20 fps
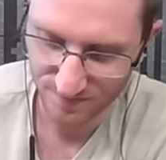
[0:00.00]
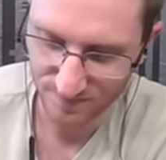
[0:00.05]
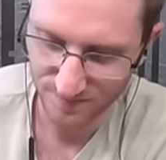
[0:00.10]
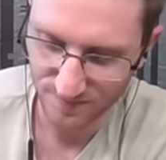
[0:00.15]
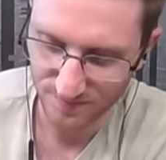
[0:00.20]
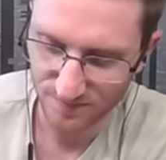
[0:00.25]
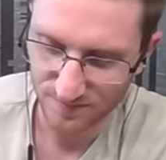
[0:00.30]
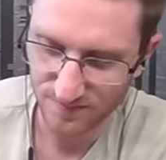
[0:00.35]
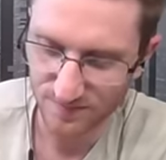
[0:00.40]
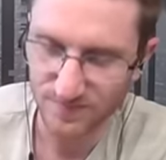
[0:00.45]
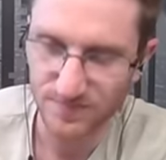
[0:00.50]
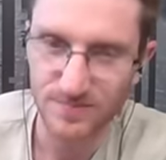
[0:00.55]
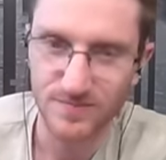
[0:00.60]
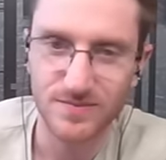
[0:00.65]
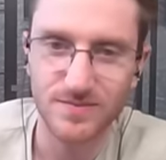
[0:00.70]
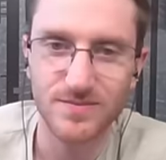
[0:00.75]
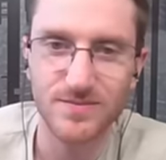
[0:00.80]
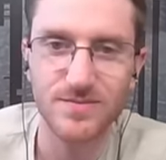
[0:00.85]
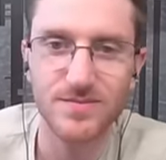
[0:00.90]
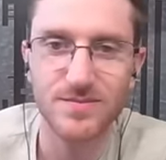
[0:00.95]

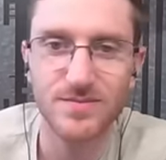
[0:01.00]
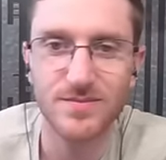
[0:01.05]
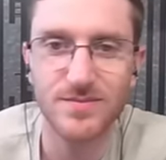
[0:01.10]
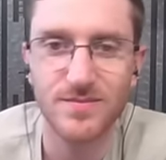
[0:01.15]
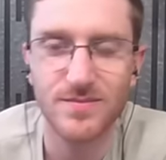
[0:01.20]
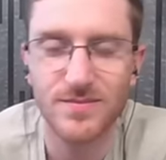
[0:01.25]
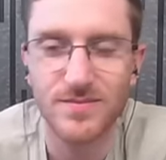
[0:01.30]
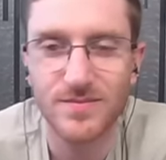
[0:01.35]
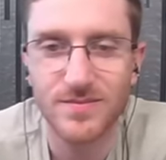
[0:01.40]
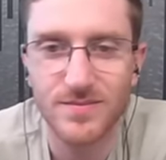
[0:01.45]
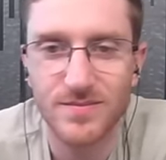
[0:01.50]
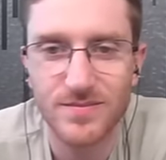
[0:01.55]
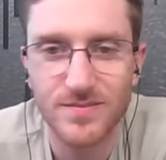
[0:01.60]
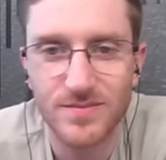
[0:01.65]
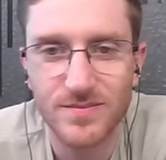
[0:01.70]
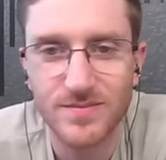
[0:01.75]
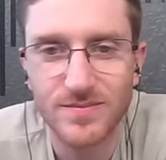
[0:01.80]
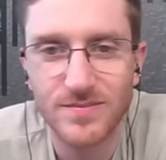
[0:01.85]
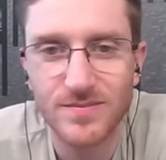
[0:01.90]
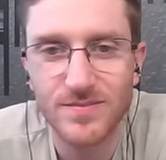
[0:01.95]

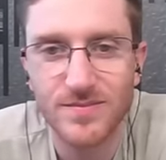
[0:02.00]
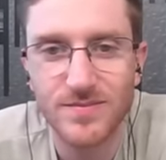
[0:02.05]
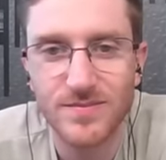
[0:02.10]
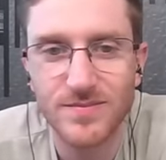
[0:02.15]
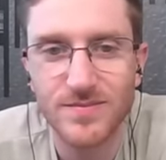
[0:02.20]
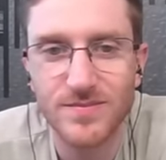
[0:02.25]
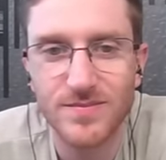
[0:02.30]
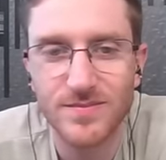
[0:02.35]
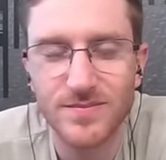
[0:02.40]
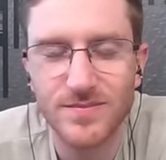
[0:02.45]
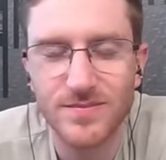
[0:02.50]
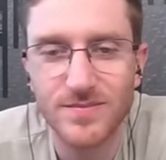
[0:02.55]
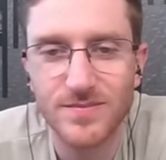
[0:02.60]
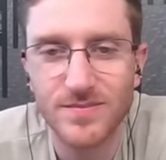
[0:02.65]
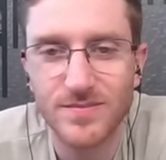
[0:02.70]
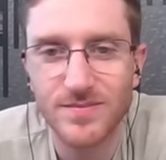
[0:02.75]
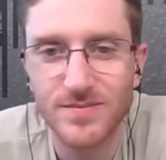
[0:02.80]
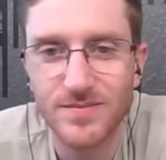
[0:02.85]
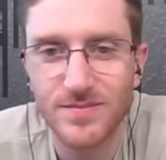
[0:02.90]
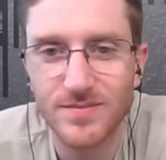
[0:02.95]

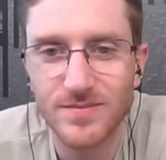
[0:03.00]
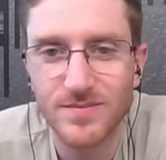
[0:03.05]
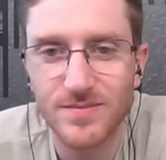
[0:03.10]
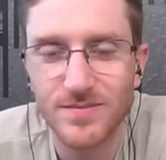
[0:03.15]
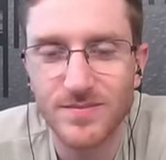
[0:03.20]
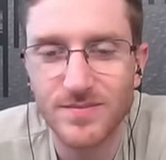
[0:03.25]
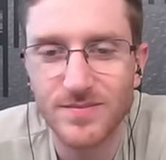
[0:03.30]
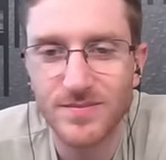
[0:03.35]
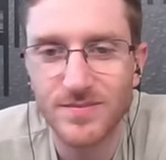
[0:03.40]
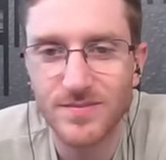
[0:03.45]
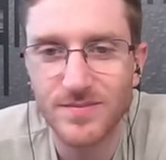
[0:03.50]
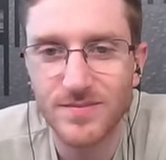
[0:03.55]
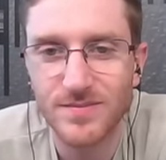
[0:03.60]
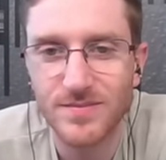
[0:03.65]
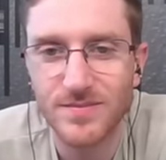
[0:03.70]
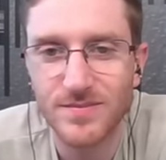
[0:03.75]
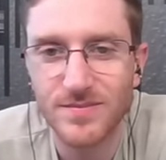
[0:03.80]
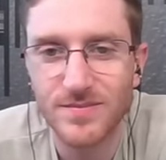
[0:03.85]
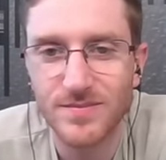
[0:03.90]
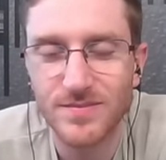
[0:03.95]

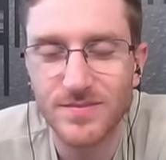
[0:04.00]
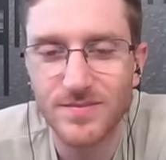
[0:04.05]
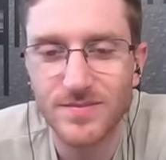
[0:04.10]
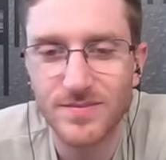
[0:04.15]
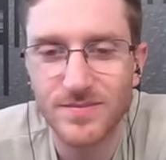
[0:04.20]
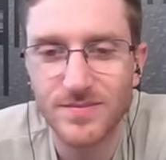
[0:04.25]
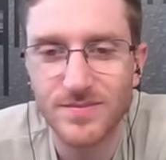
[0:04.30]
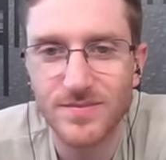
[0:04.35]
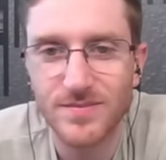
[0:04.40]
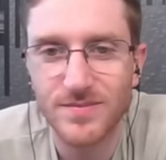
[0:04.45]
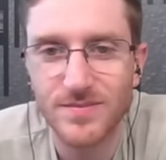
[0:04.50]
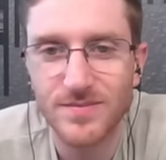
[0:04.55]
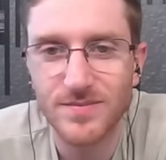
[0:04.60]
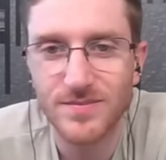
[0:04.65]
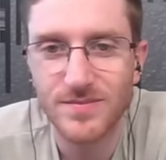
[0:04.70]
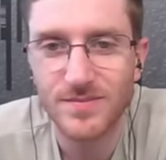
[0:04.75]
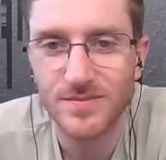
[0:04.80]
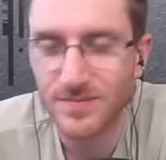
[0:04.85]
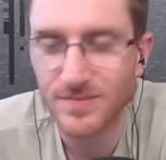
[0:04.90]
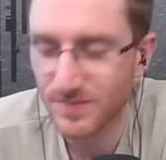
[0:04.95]

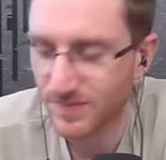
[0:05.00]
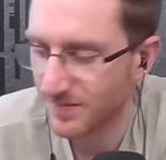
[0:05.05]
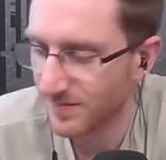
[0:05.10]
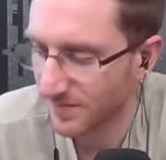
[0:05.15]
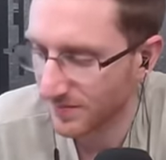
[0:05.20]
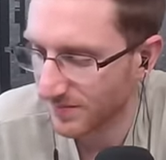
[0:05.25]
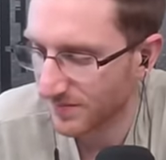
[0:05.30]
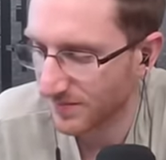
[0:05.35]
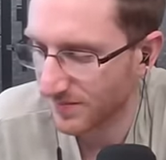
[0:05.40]
The person shown says nothing.